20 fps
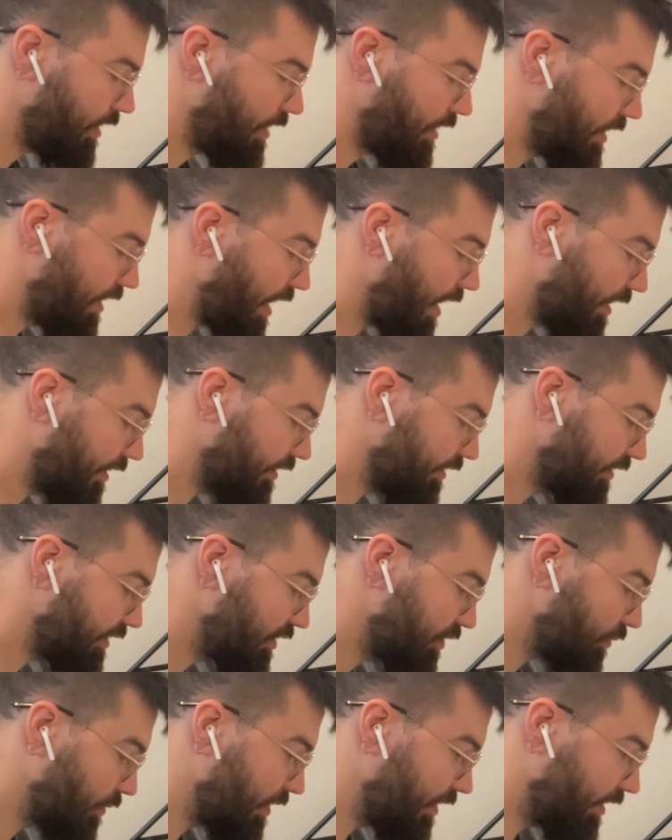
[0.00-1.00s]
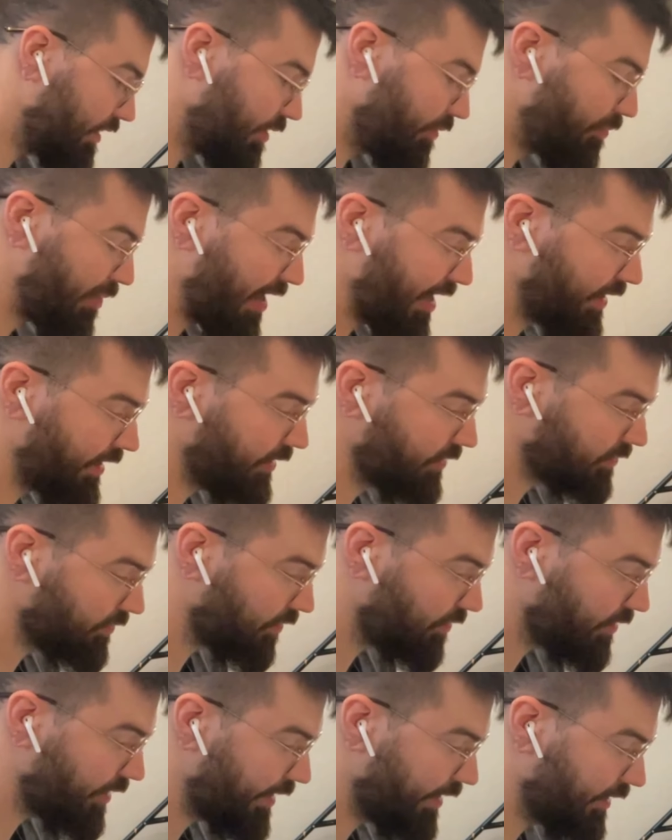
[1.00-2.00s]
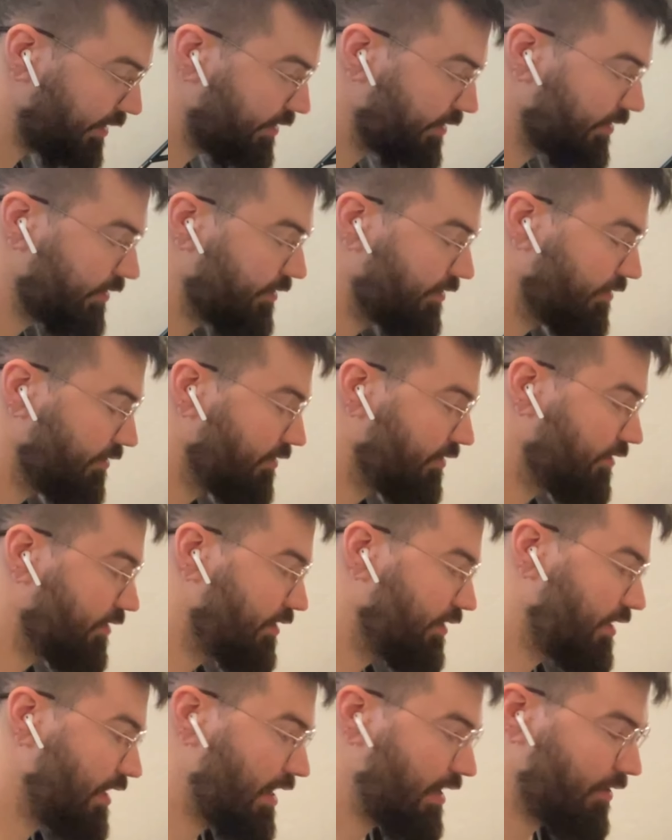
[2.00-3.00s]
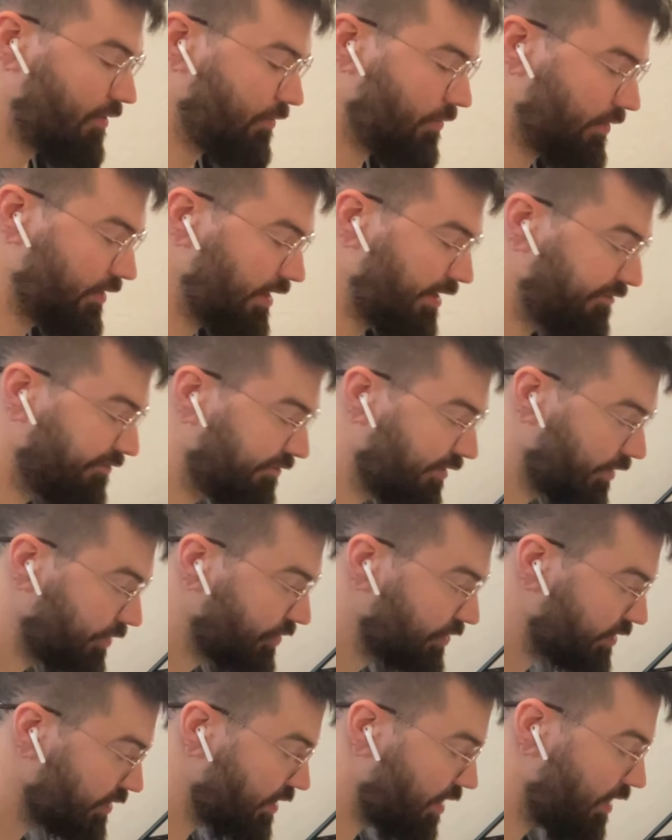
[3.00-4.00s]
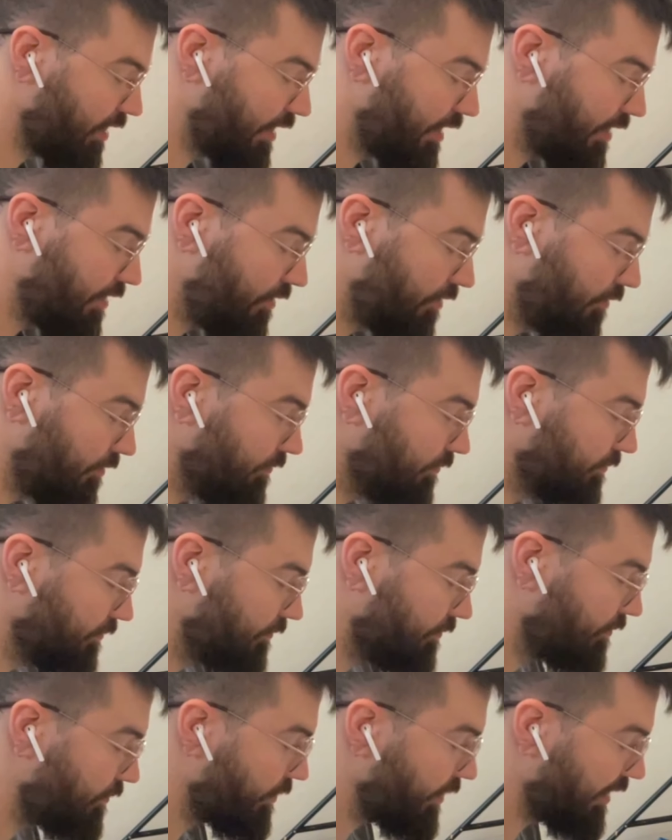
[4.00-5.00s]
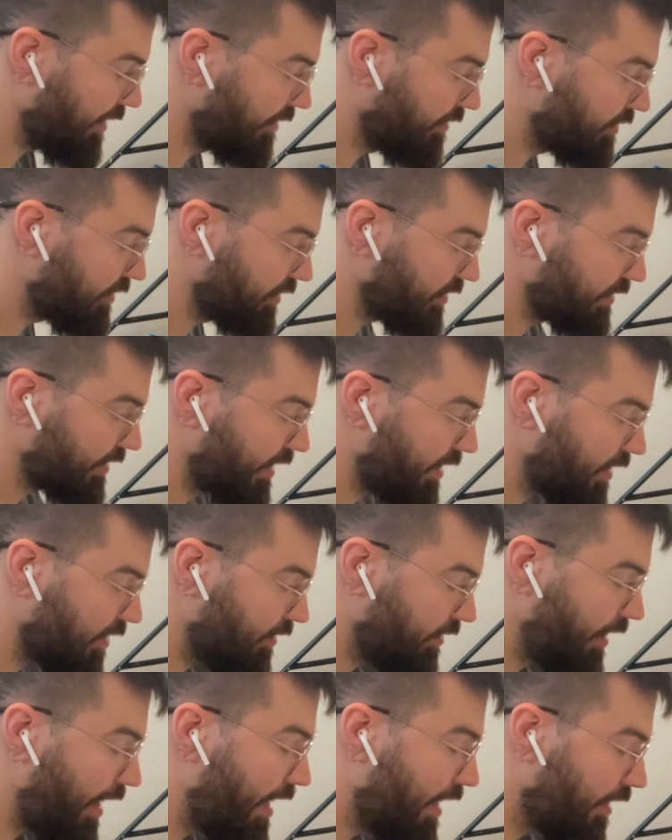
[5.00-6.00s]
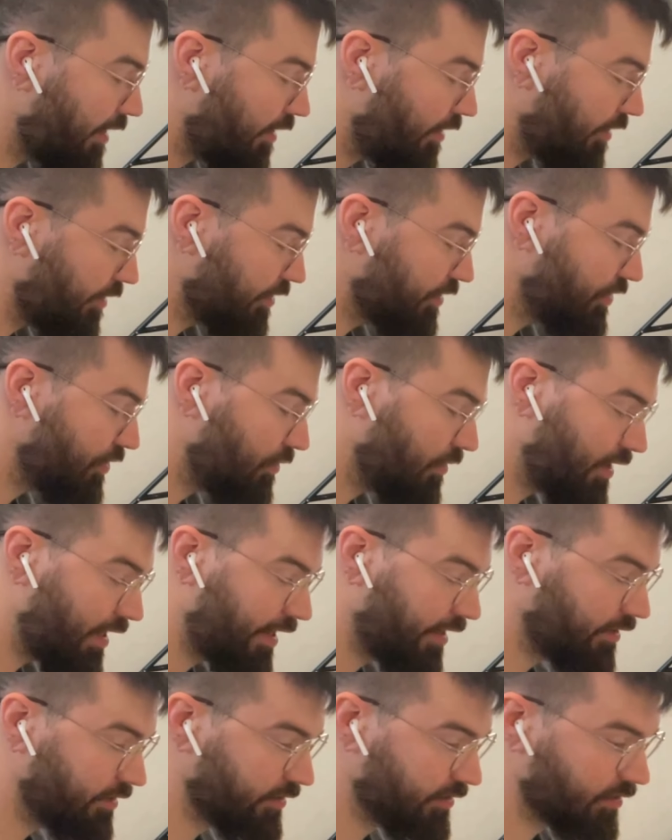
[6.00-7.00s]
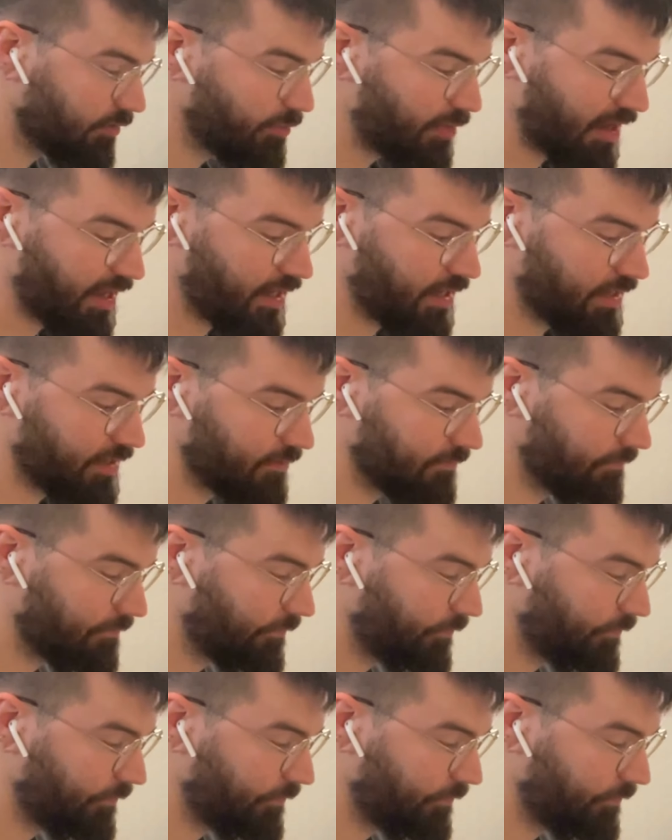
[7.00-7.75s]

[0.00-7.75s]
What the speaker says: yeah, this is what paintings look like when they first start out with just like a layer or two layers of paint.